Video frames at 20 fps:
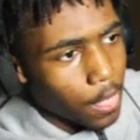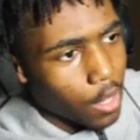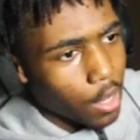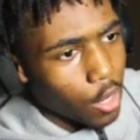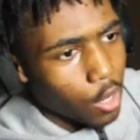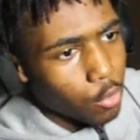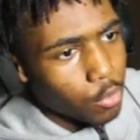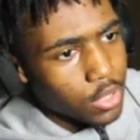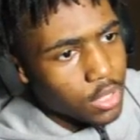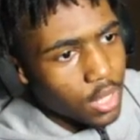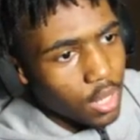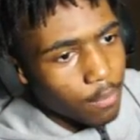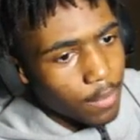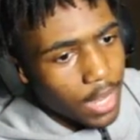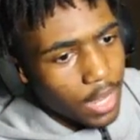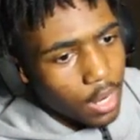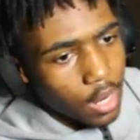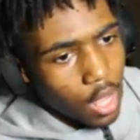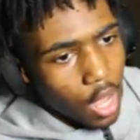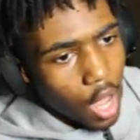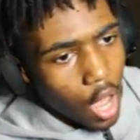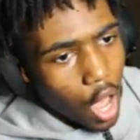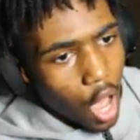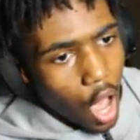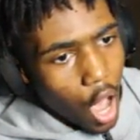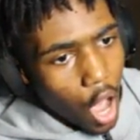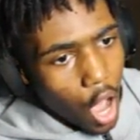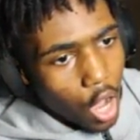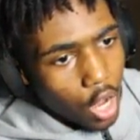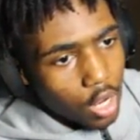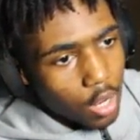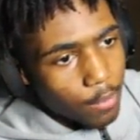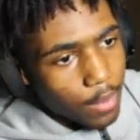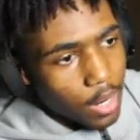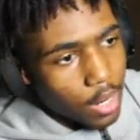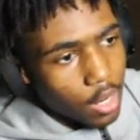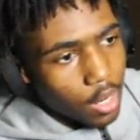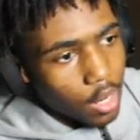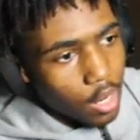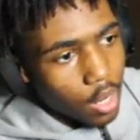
Oh, what's up, man? Come on.